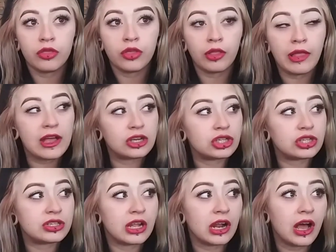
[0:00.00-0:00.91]
the
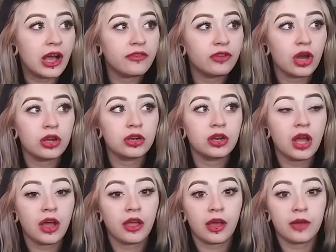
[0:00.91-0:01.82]
lashes that I've gotten,
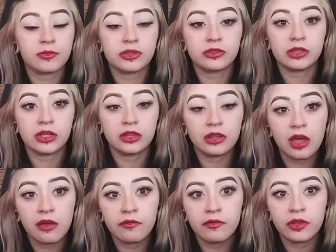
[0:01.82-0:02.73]
I absolutely
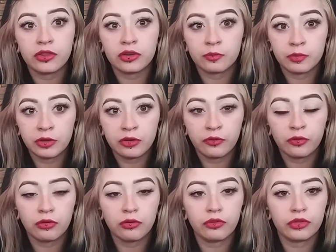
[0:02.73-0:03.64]
love. They're
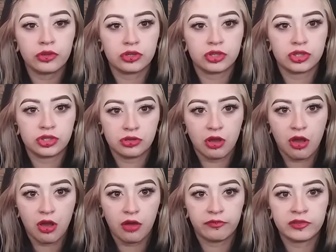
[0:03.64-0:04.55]
beautiful, they're
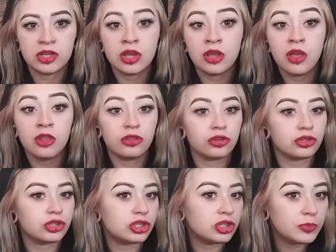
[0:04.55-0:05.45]
soft, they're
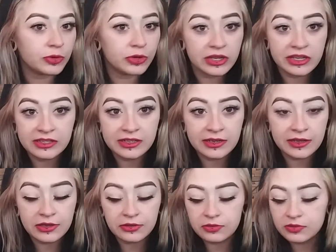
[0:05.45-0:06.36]
super easy to
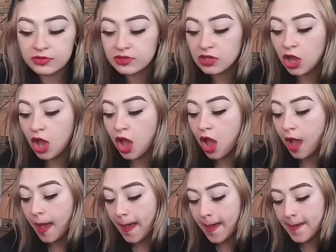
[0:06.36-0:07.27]
use.
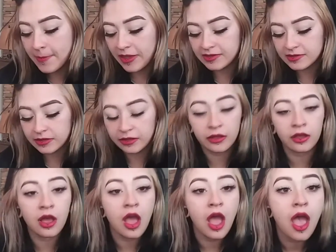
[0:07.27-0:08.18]
Amazing.
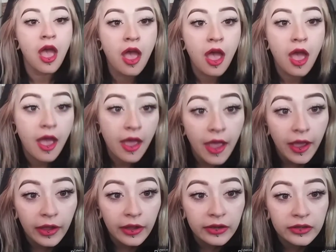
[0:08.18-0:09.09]

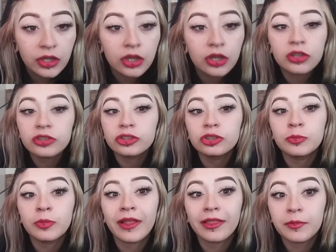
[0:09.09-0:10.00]
And also
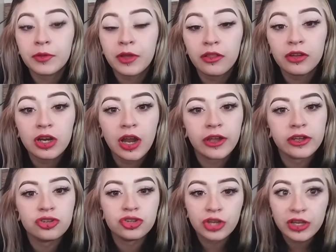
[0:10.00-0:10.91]
my lip color. I
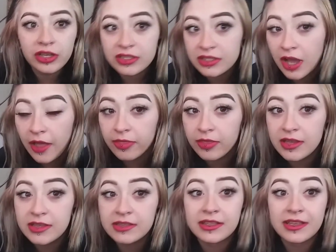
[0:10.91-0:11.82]
just got
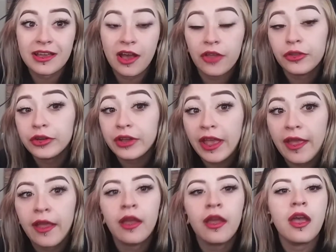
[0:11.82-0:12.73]
these the other
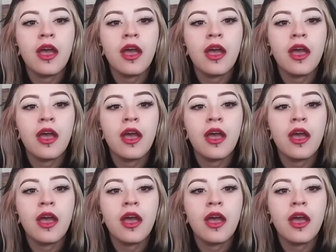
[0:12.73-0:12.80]
day